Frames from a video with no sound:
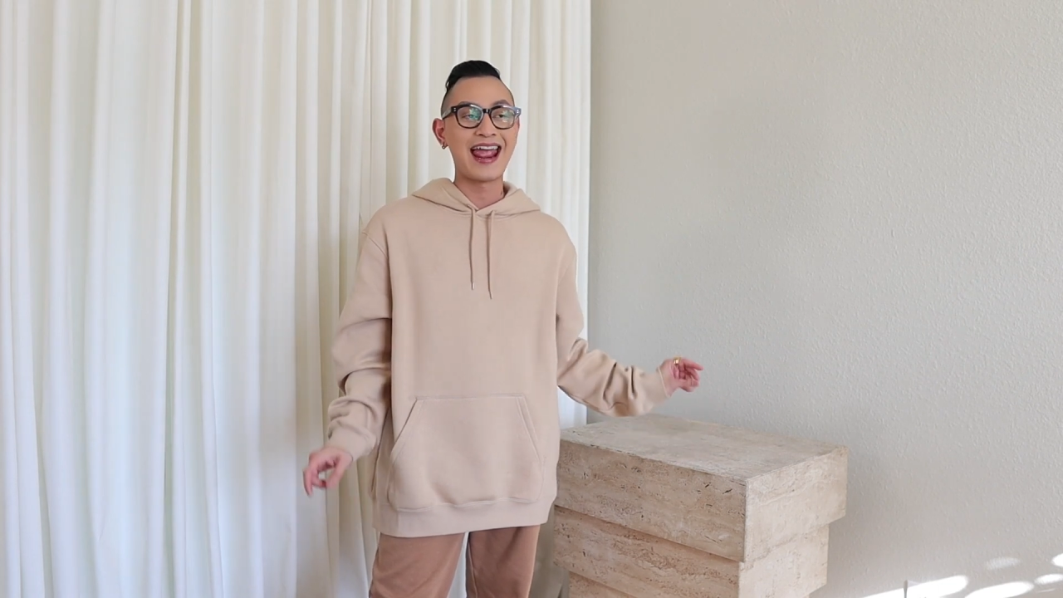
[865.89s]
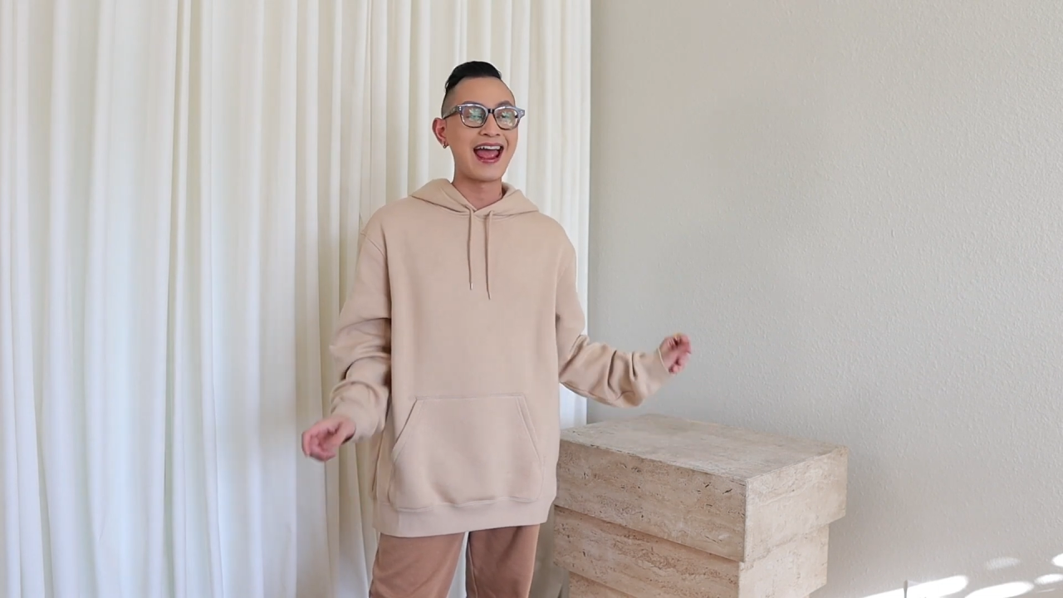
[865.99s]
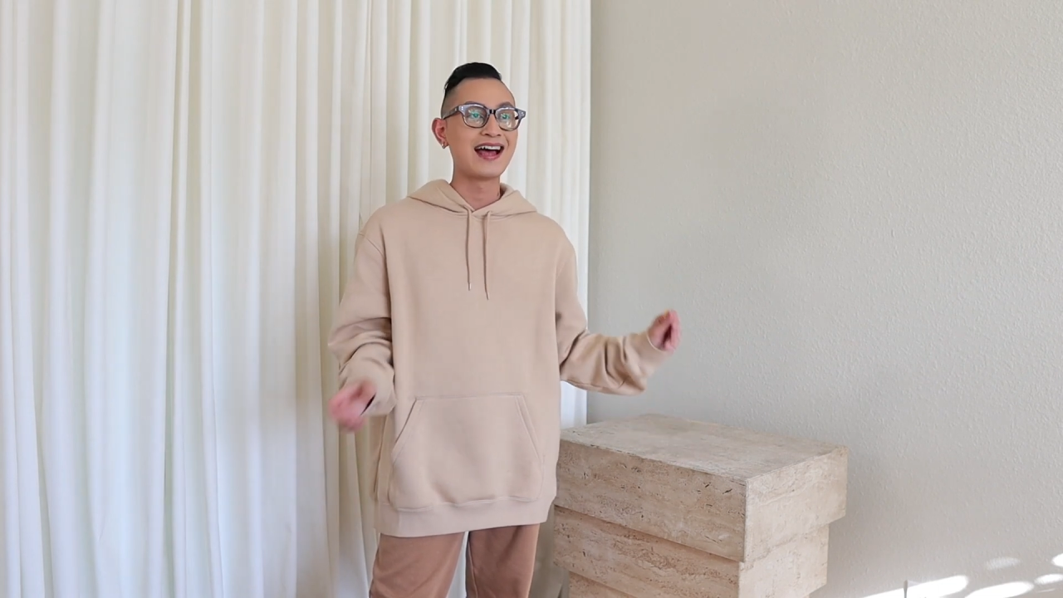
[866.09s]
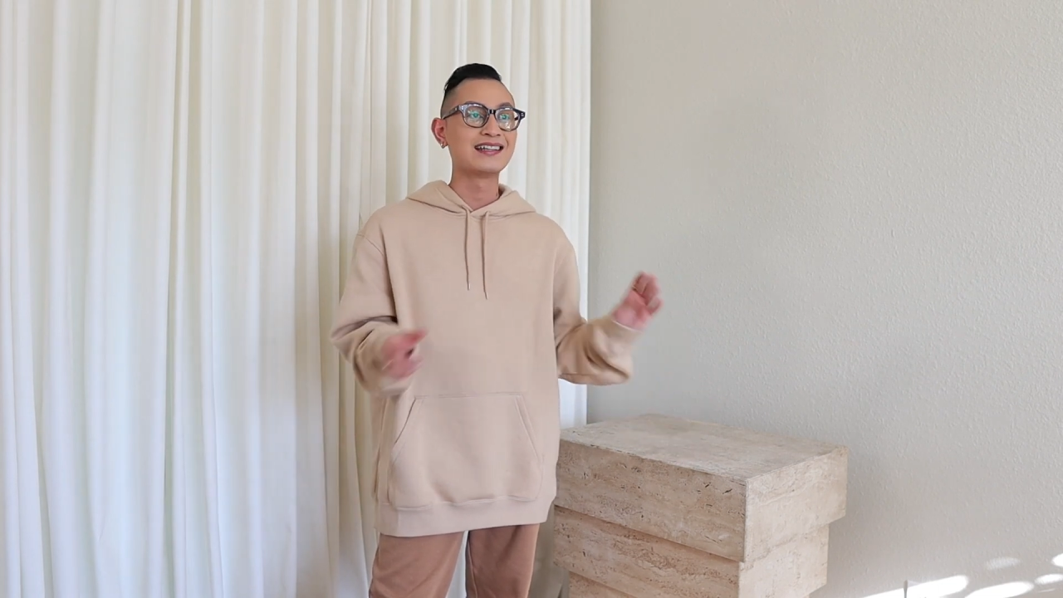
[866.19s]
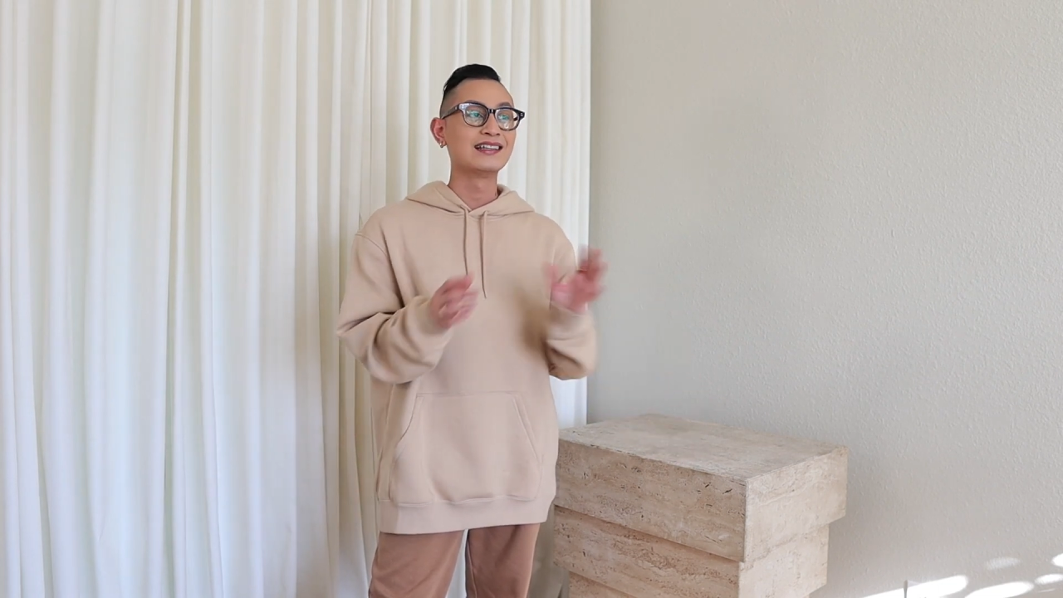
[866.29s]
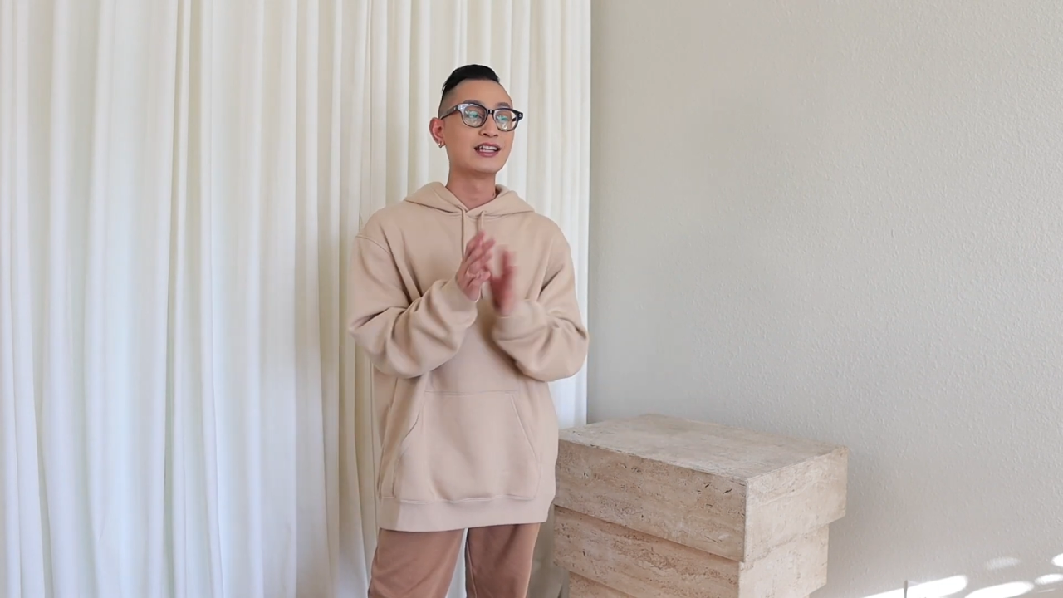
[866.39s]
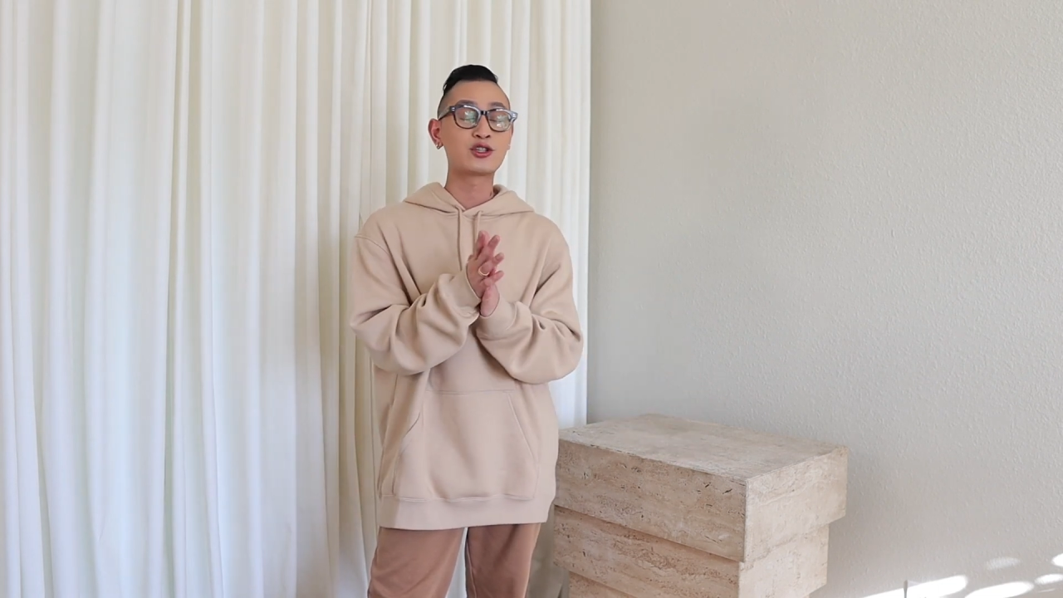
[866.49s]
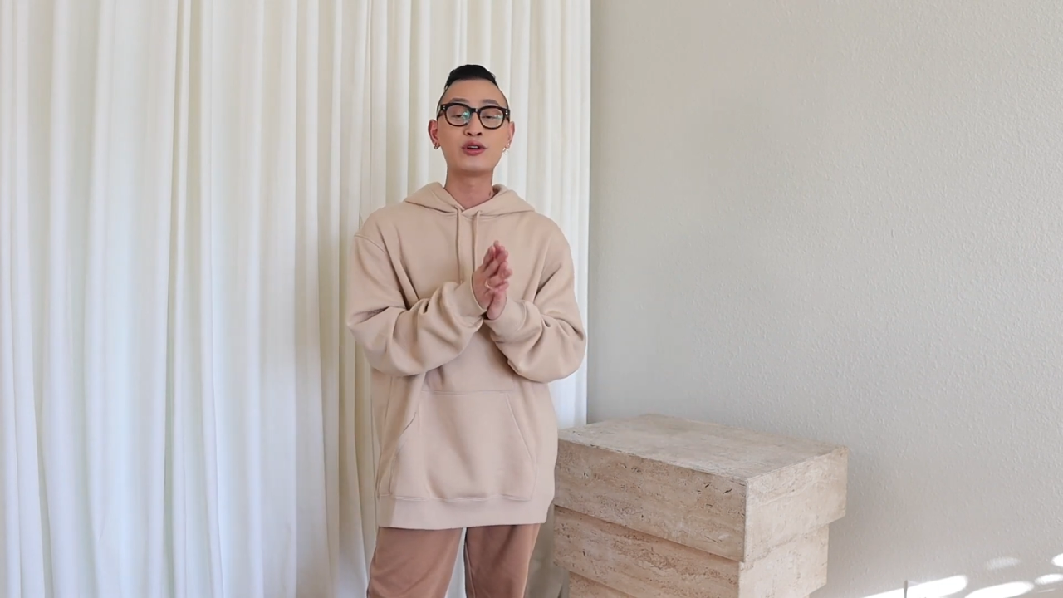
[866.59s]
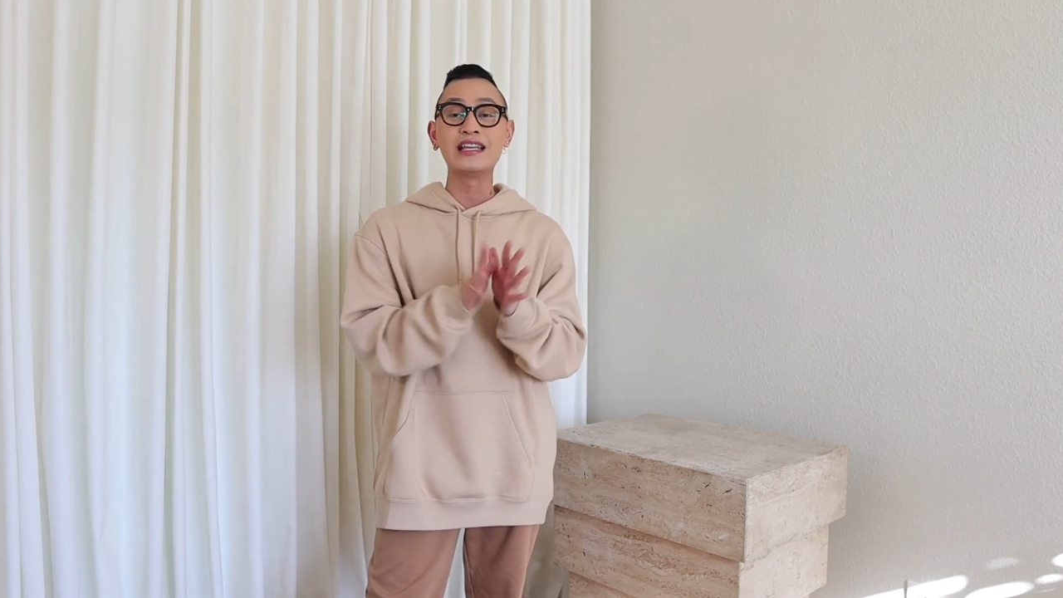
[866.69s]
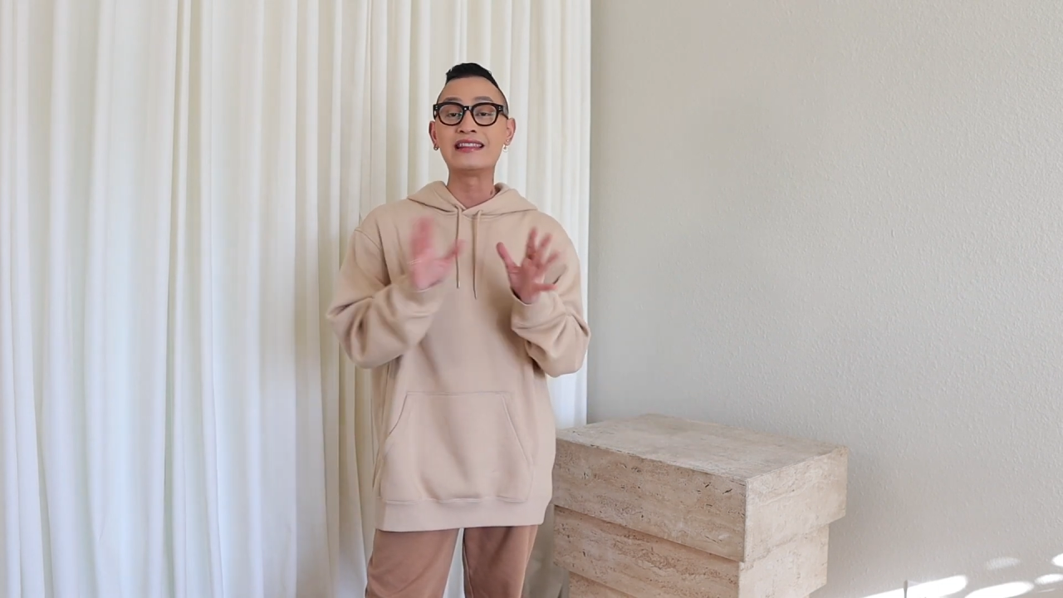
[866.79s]
and
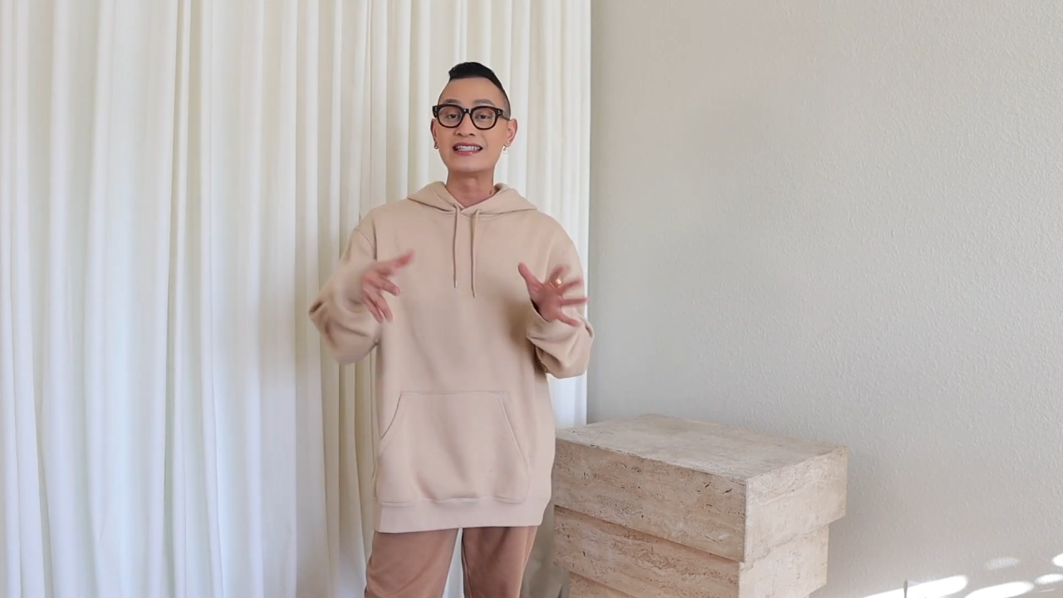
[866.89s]
literally